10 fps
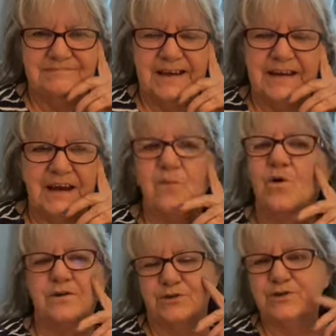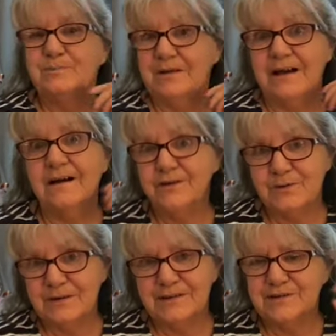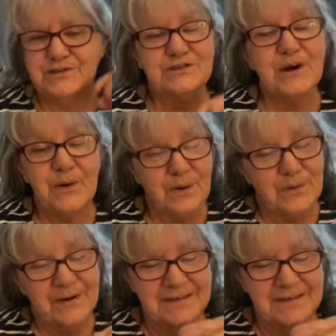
and I want her to be one hundred. So